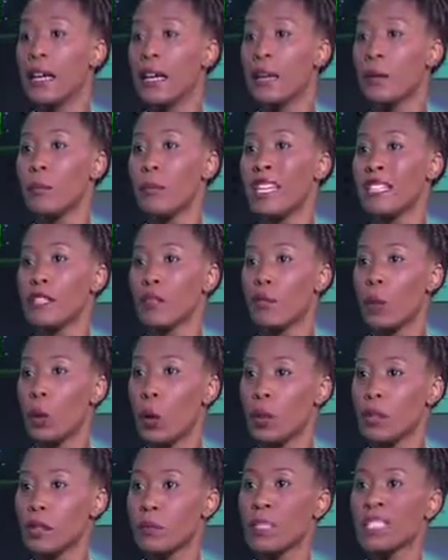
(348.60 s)
a better
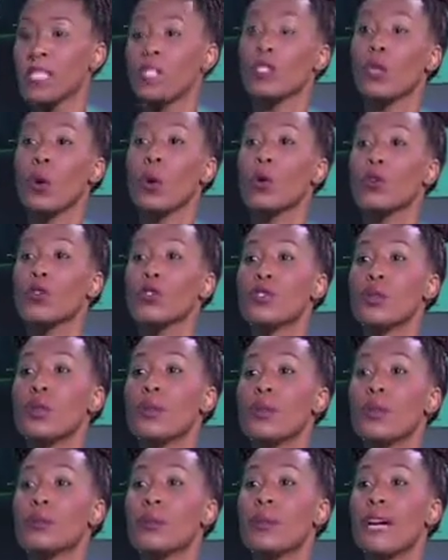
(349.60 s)
poet, but it's
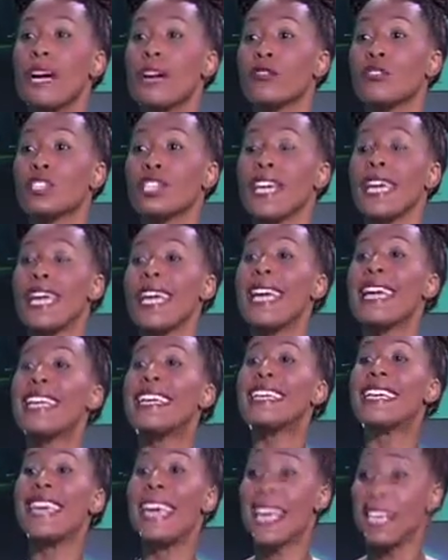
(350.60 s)
also about
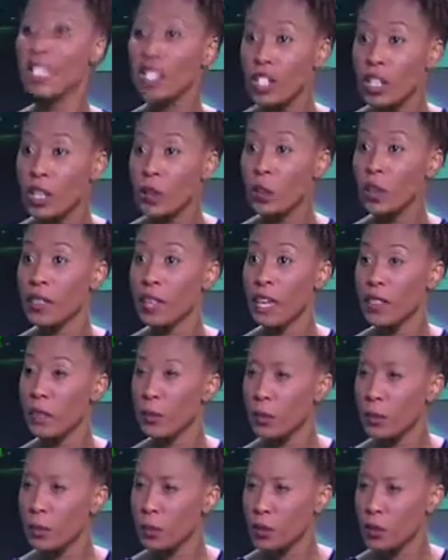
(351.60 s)
engaging with
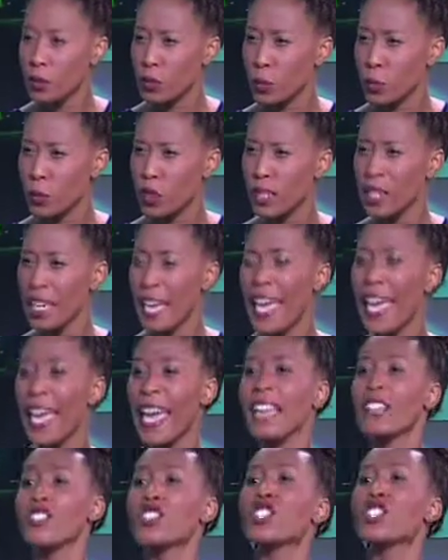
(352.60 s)
other people's work
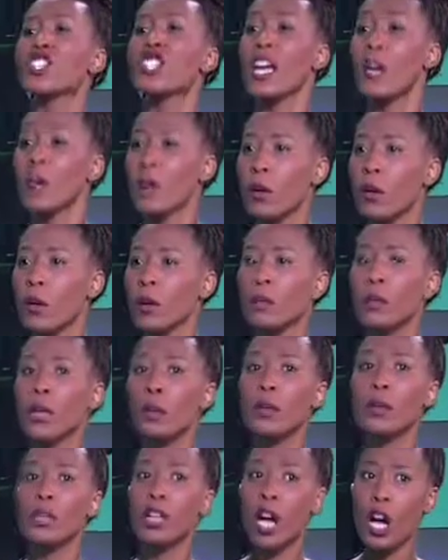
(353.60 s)
and sharing. When
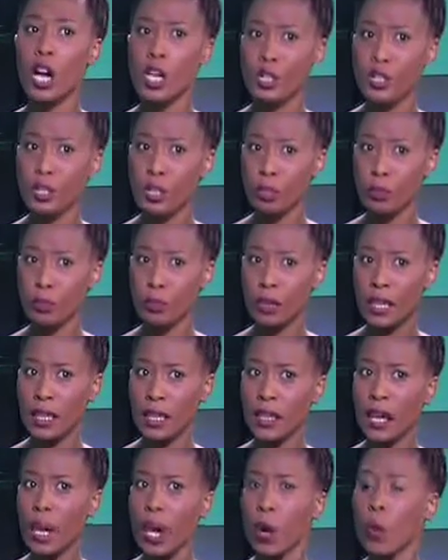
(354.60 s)
people ask
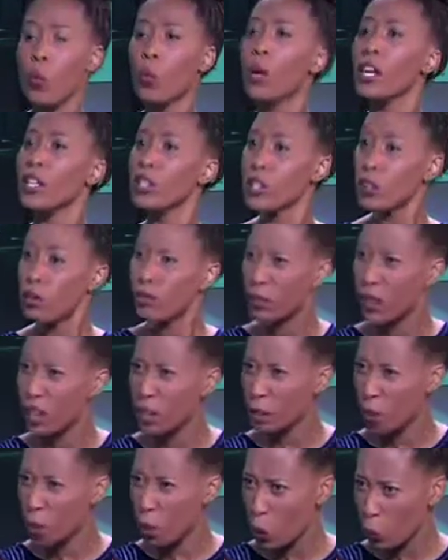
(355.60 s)
me, where do you
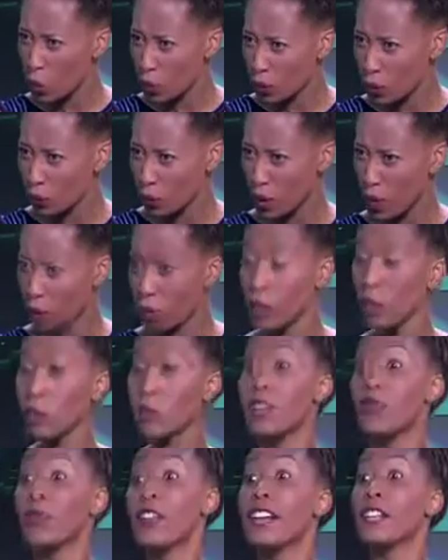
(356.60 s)
find poetry? Where do
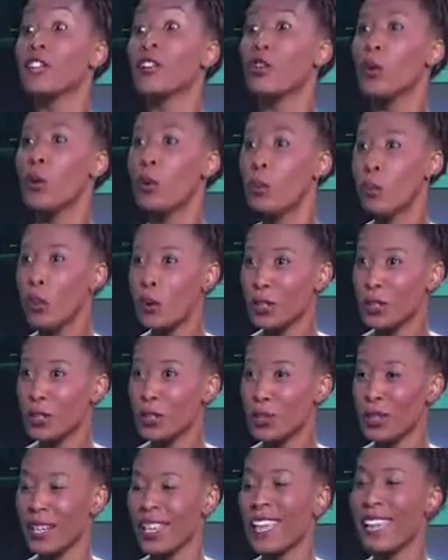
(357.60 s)
we find your
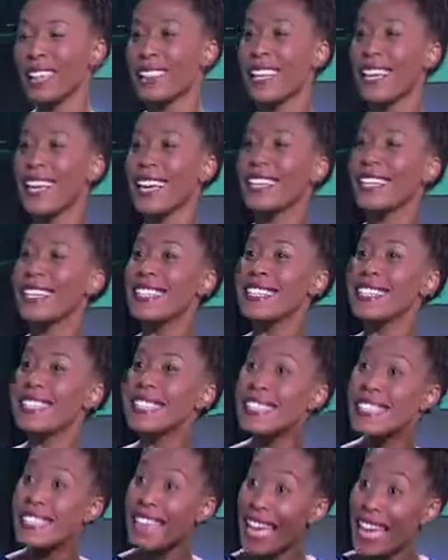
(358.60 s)
poetry? Then I can
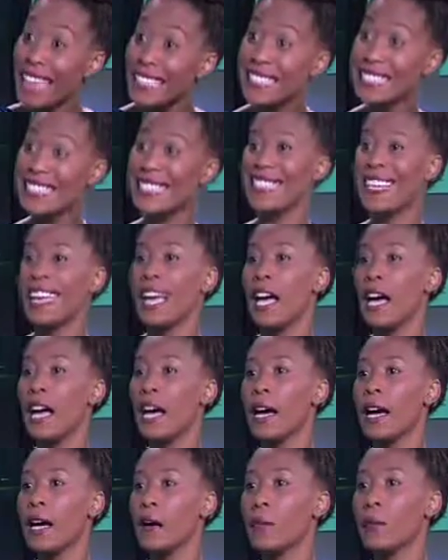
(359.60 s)
extend
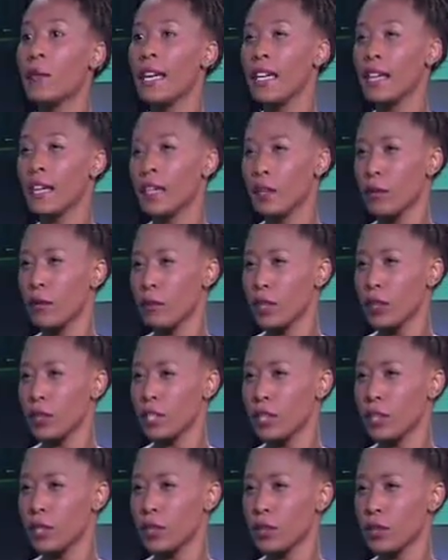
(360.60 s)
a bigger
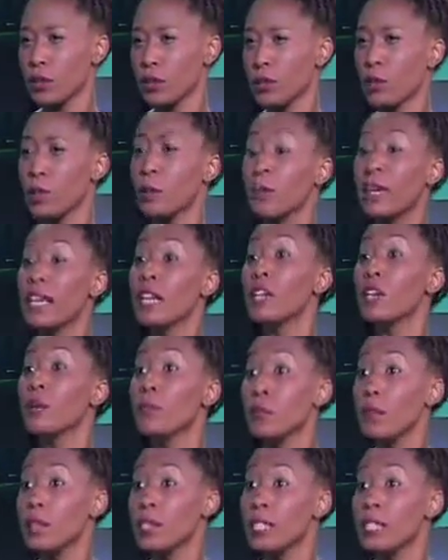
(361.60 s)
community to a bigger
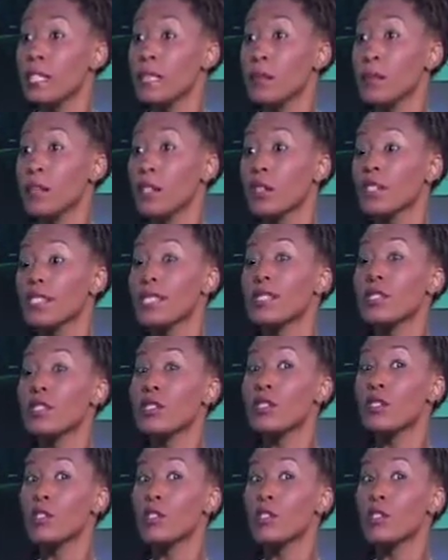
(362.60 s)
community, because it's